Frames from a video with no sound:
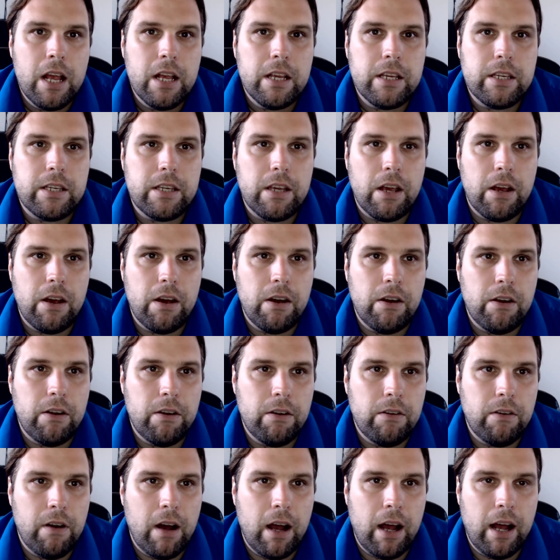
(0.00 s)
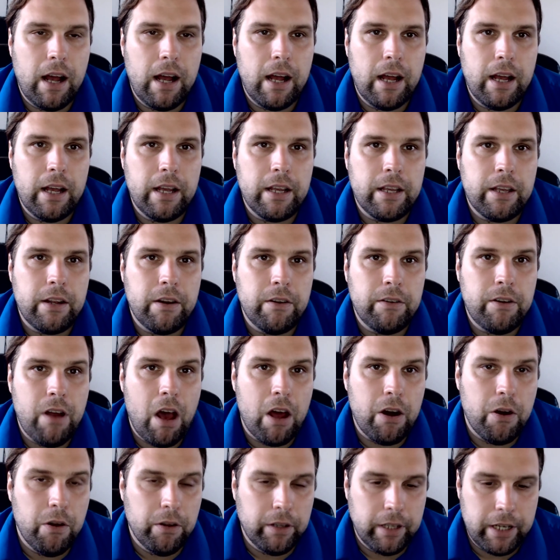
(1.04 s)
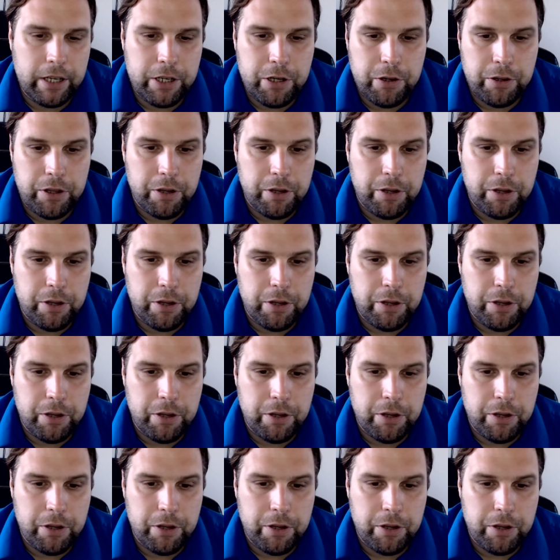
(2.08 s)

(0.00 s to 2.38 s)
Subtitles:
So, not only do